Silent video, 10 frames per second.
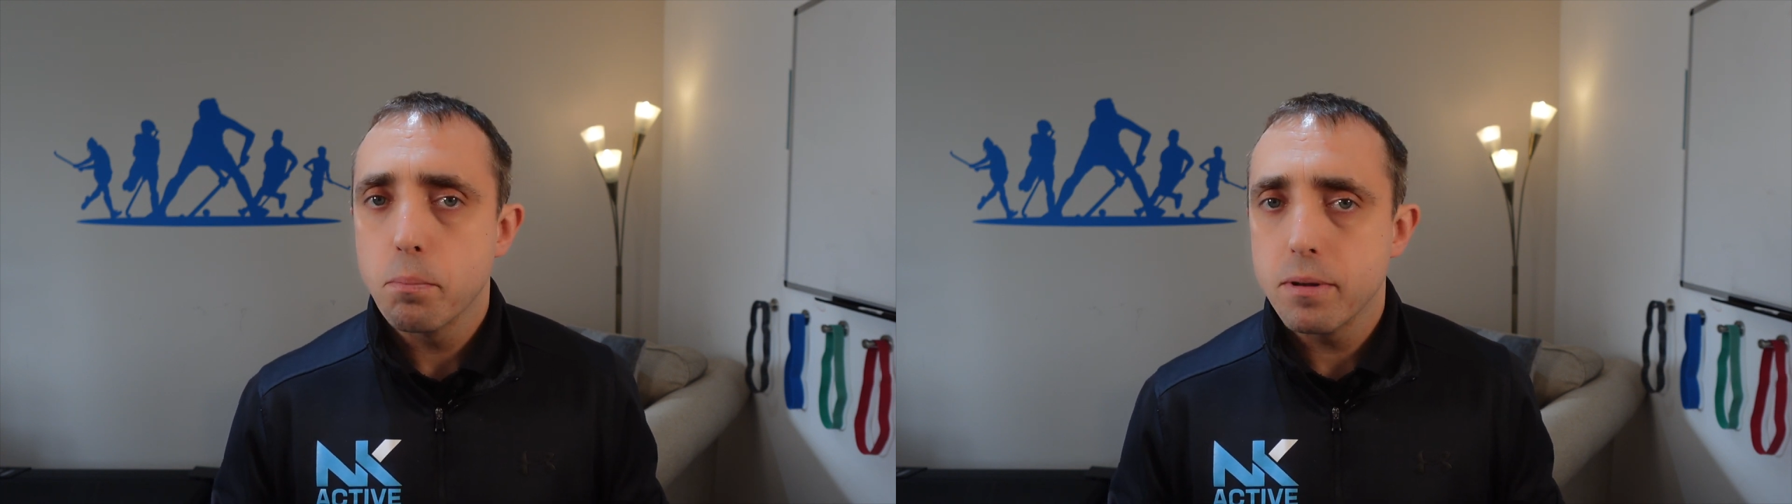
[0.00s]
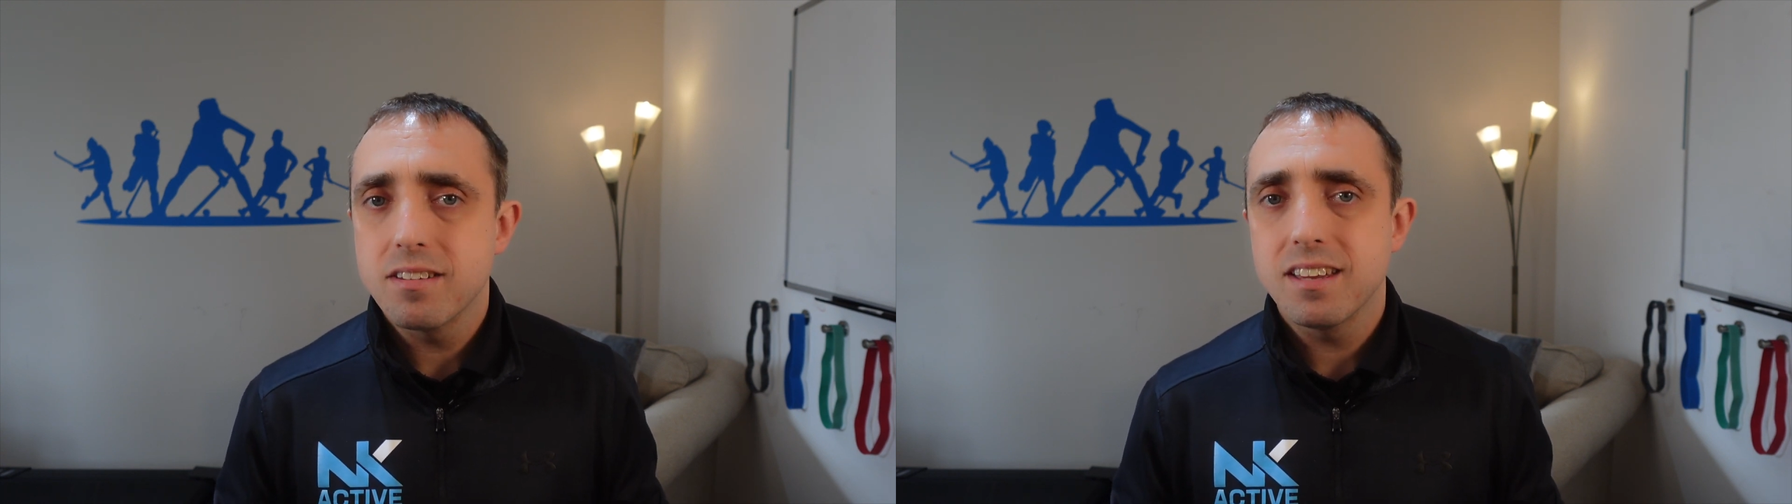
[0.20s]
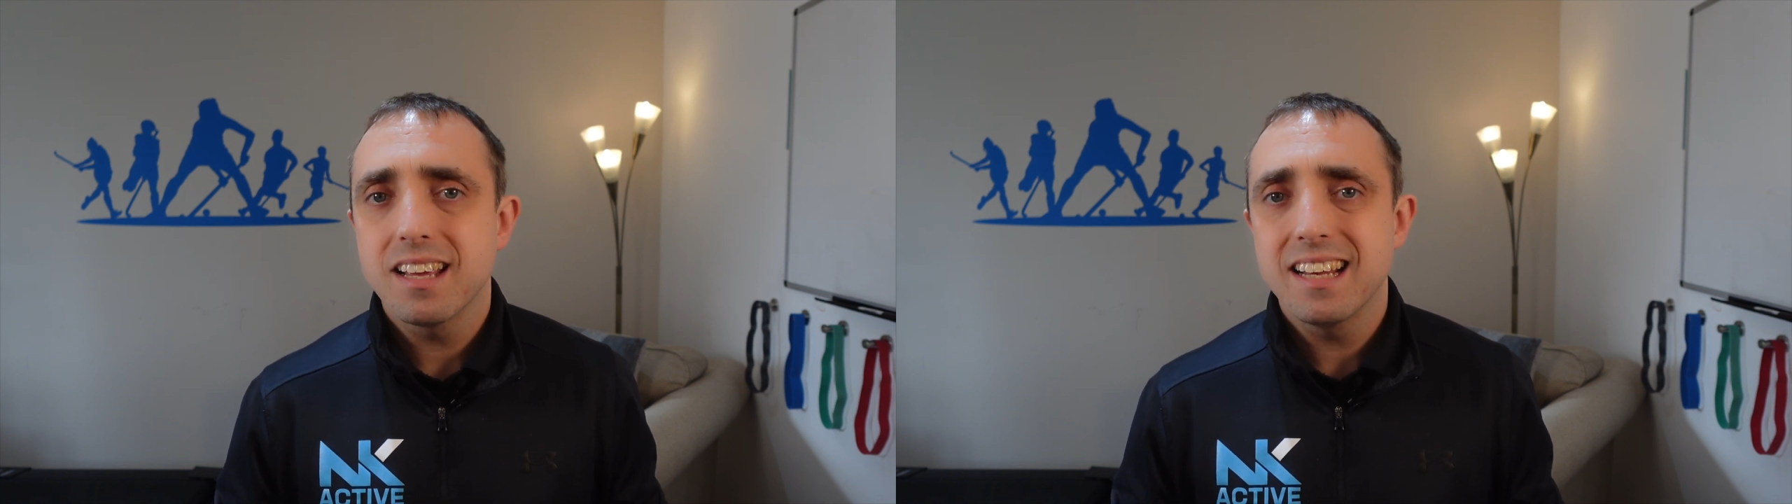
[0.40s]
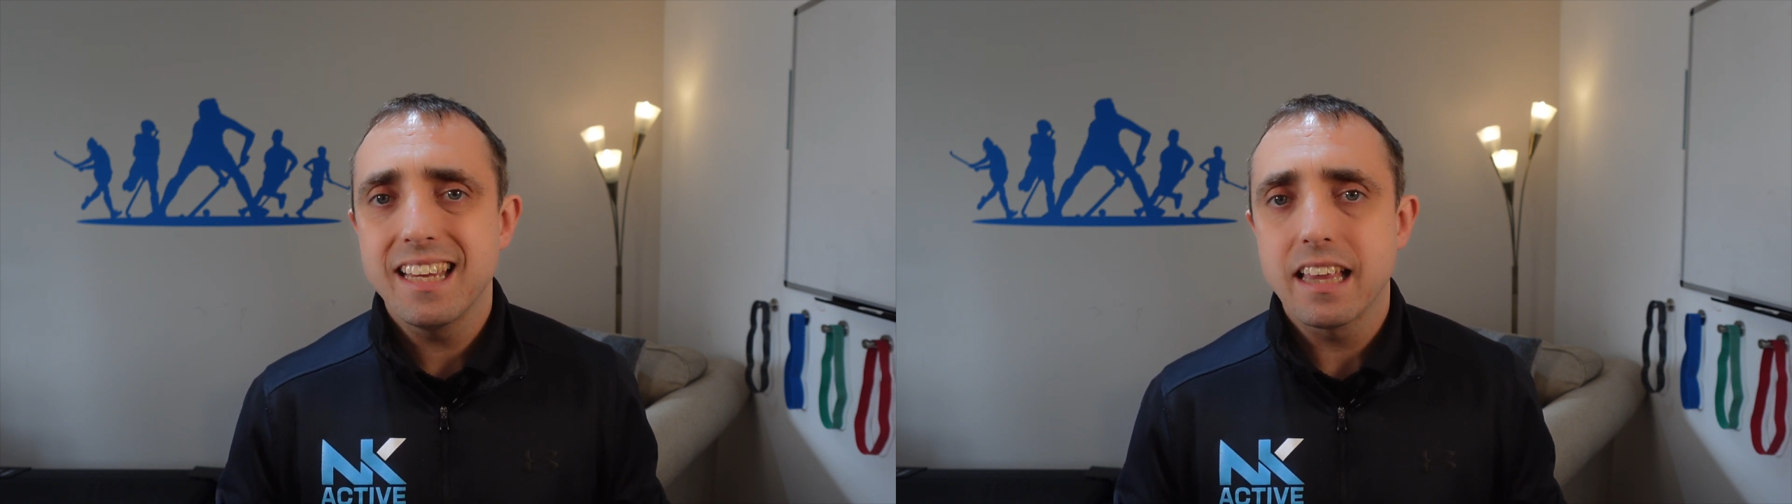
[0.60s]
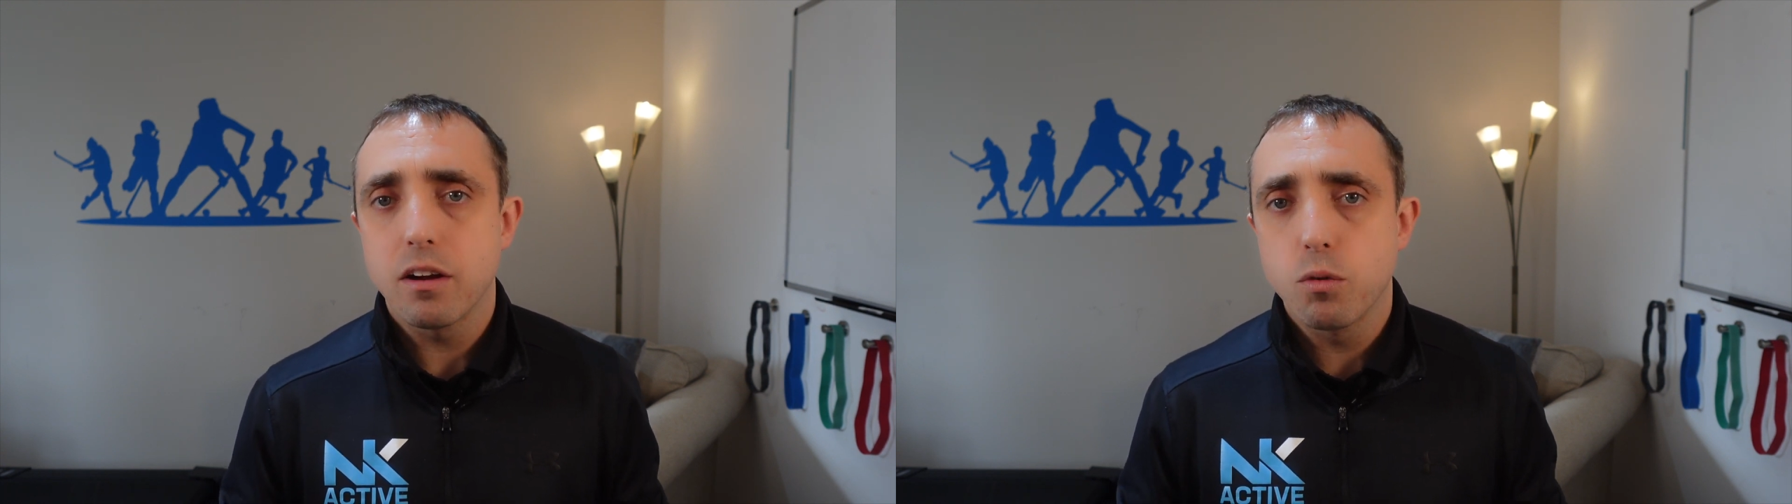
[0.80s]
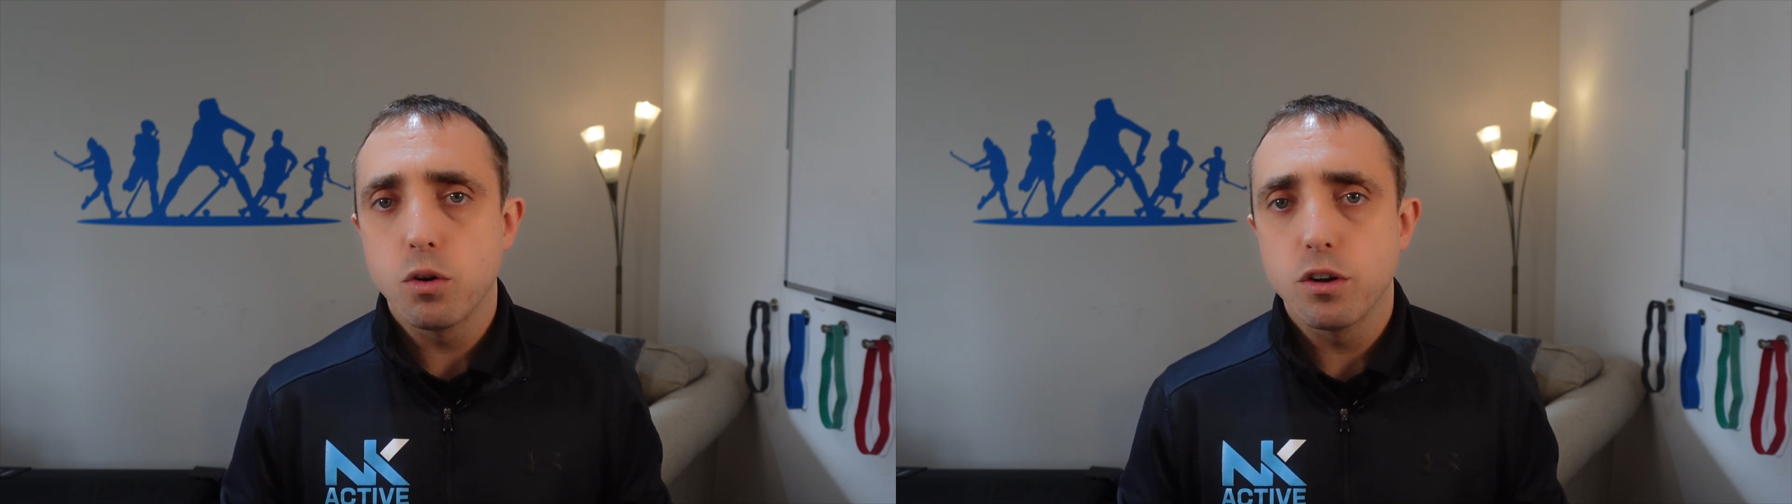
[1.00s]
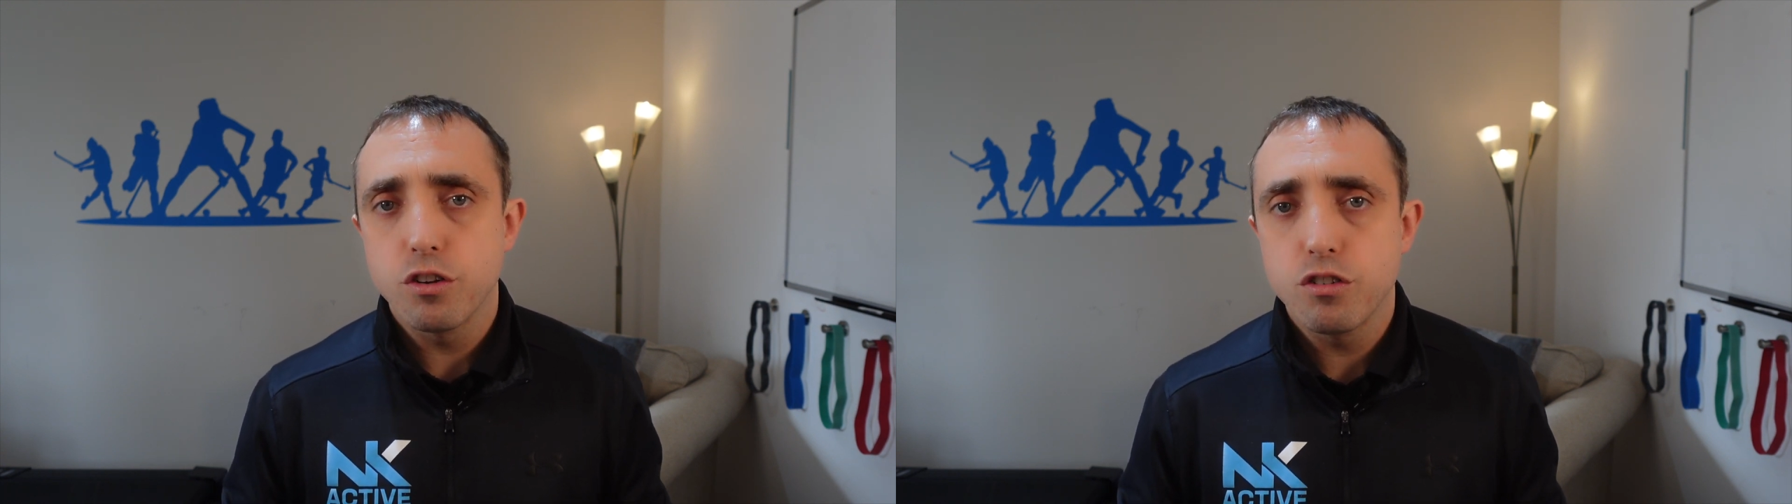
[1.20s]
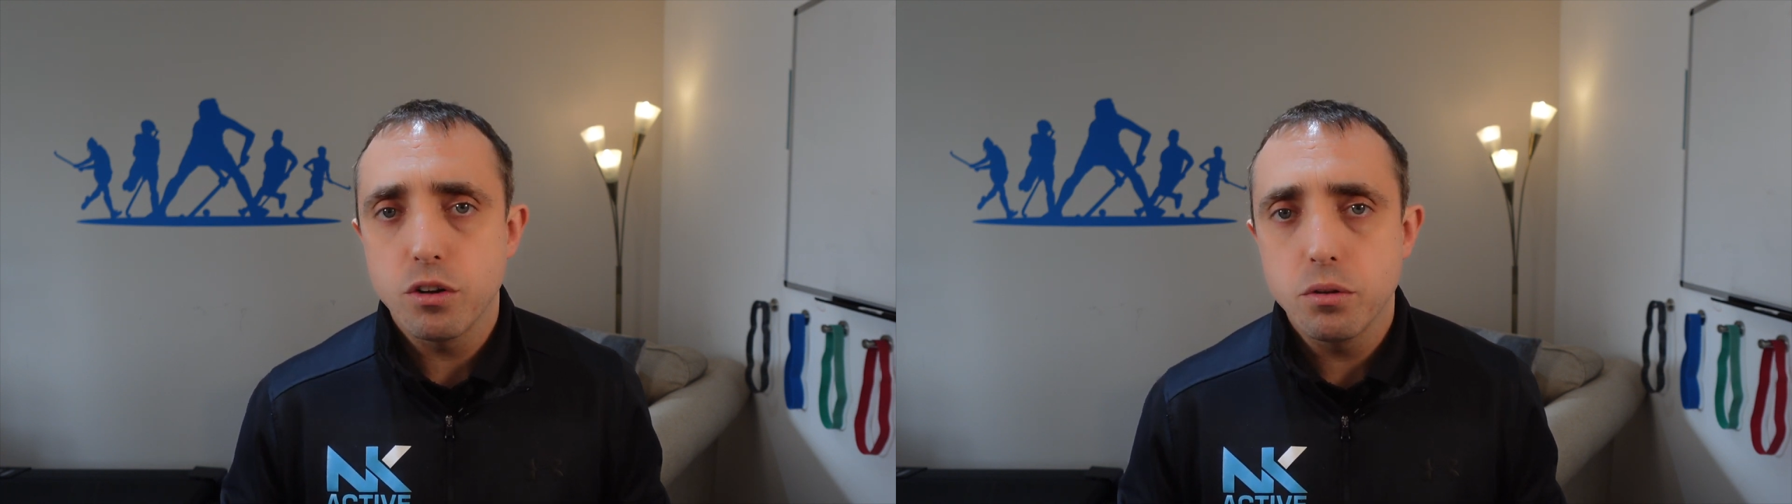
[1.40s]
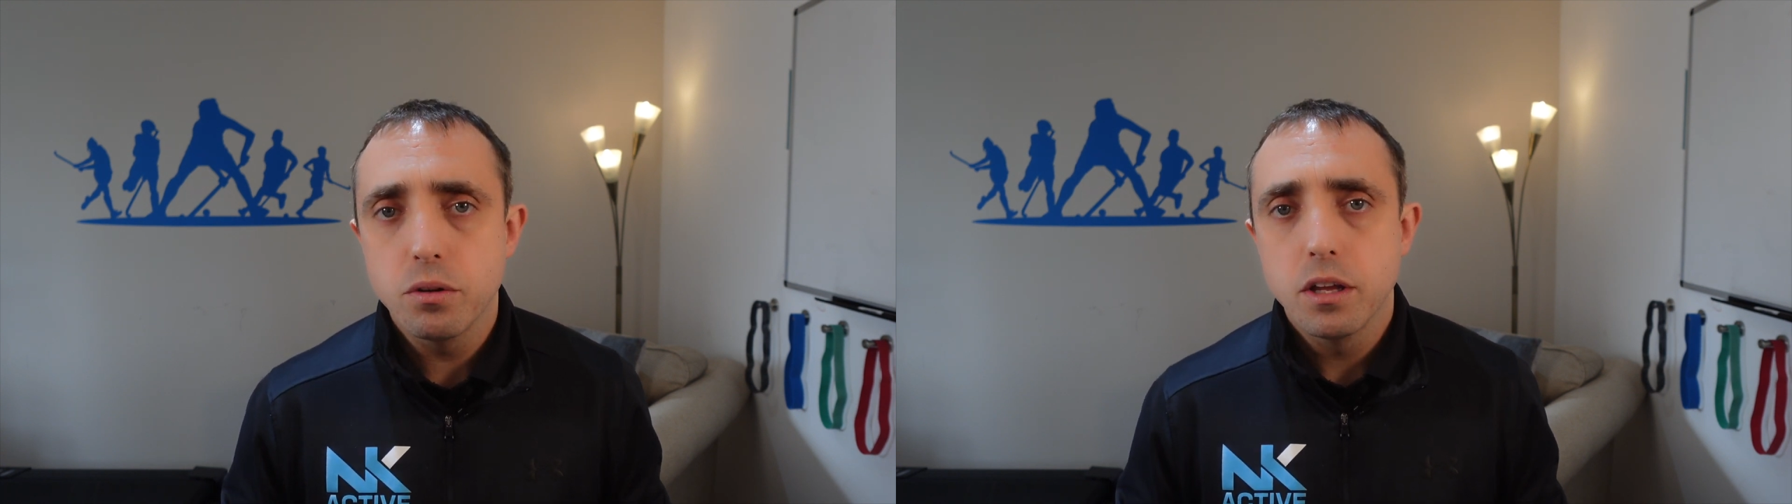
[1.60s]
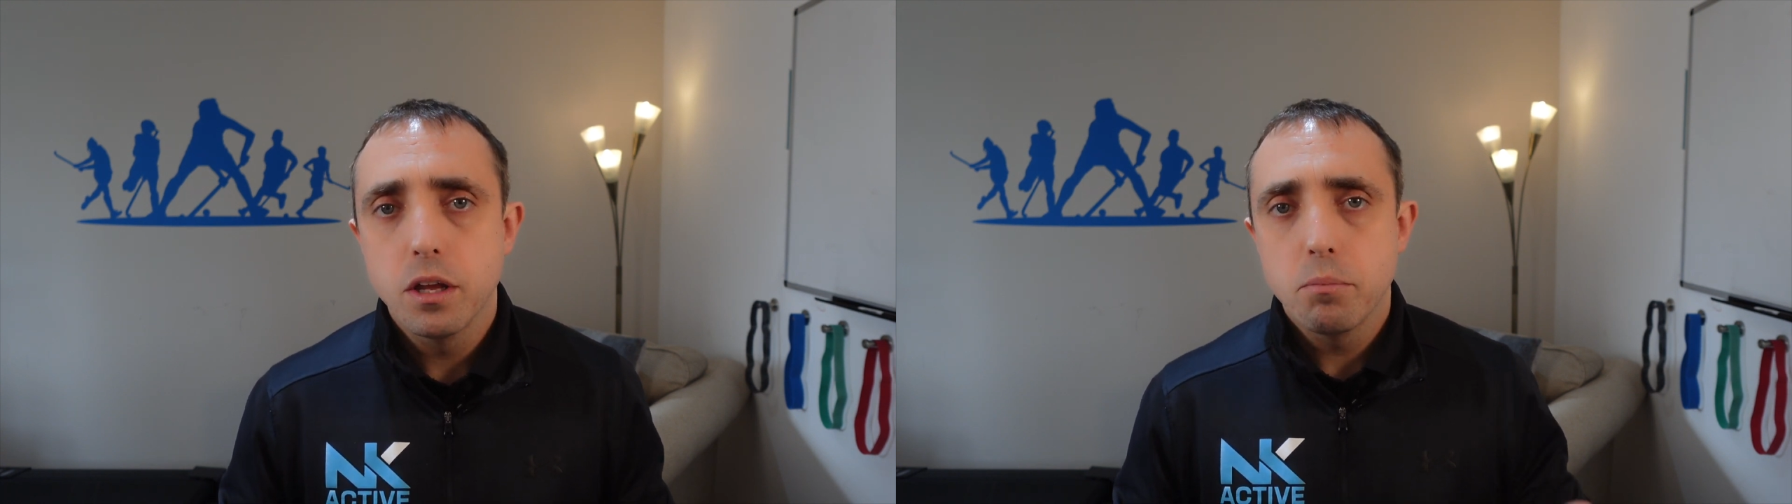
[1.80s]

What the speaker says: particularly that rocker shoe,